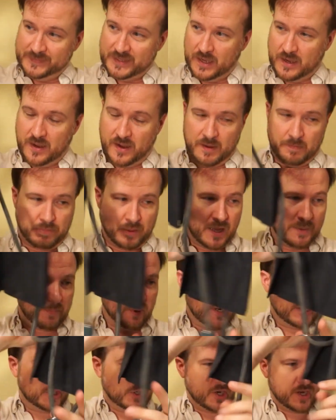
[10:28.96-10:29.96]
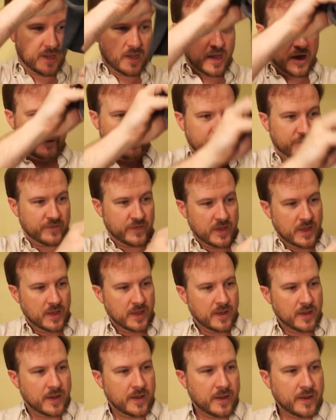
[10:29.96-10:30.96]
blood pressure cuff
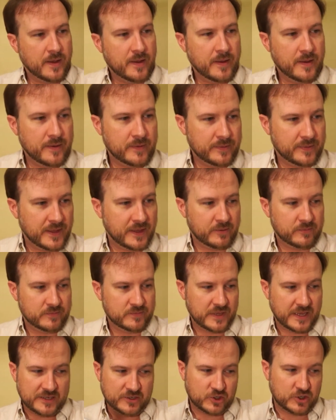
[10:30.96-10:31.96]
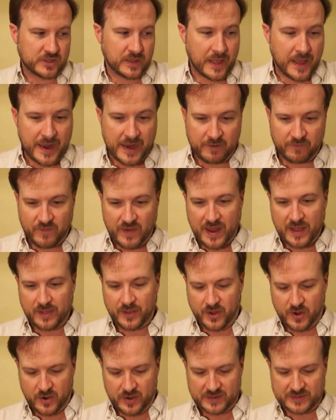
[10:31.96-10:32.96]
that is just lying
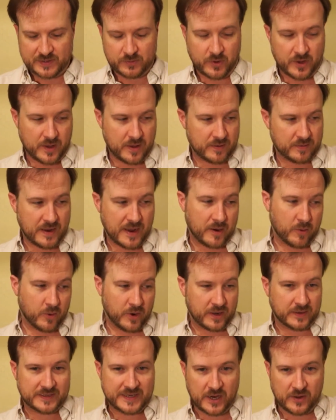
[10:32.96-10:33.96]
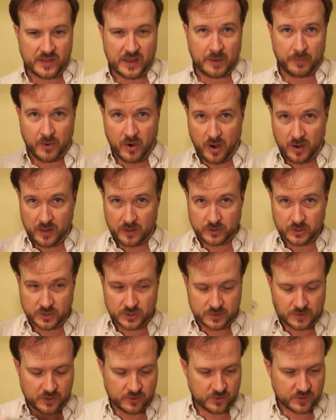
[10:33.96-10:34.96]
fallow. And I said, well, I don't want to tear that apart. I'll
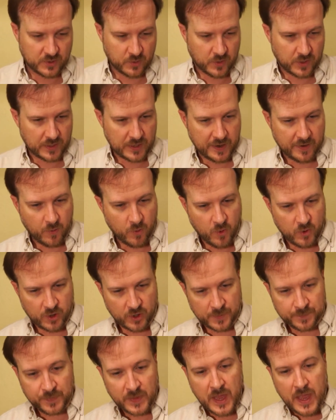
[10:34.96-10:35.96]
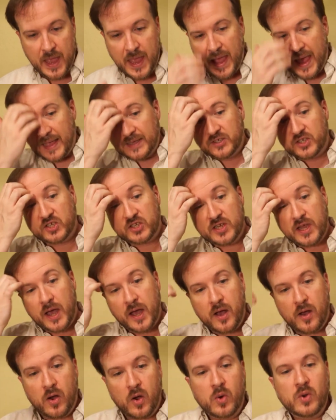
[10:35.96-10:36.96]
just use the one that I ordered.
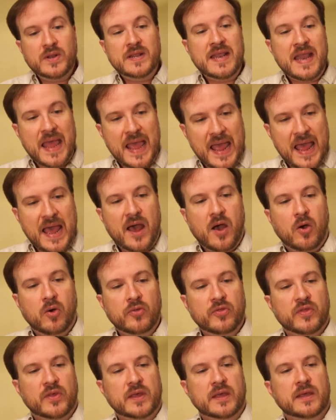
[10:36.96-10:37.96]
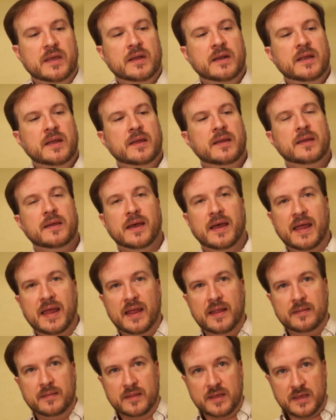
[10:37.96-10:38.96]
So now then, I
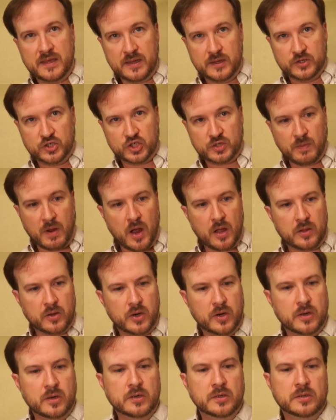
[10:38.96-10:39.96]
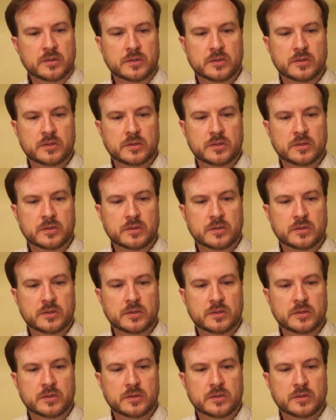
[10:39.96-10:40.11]
had the smaller